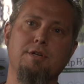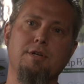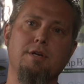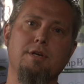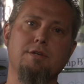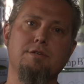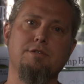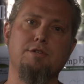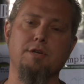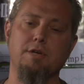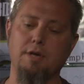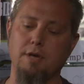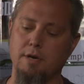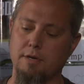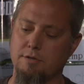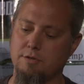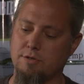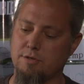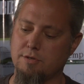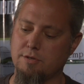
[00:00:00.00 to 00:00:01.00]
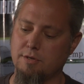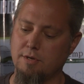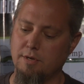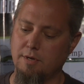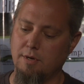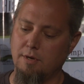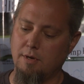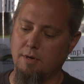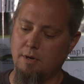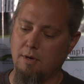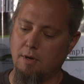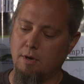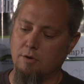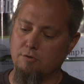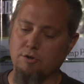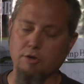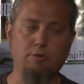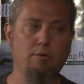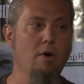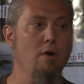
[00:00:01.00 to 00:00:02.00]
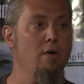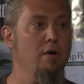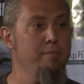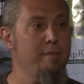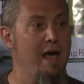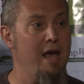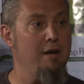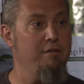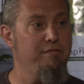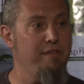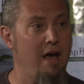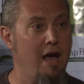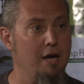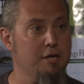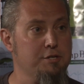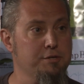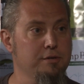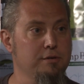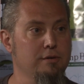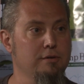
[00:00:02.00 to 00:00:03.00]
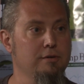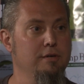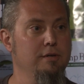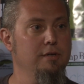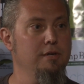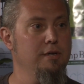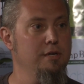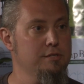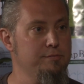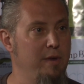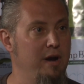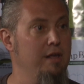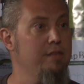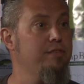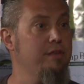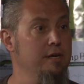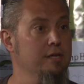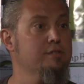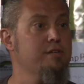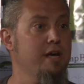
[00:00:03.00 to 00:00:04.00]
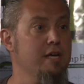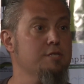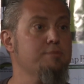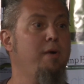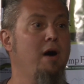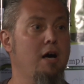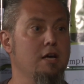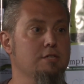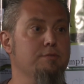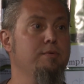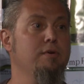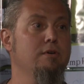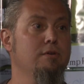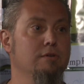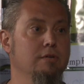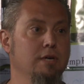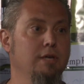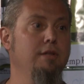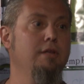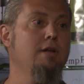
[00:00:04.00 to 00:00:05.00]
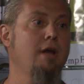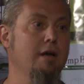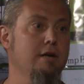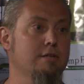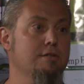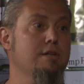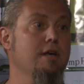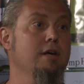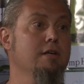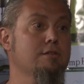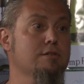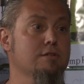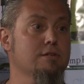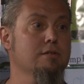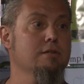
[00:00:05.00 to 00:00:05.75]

is to grow and manufacture as many things as possible in the United States.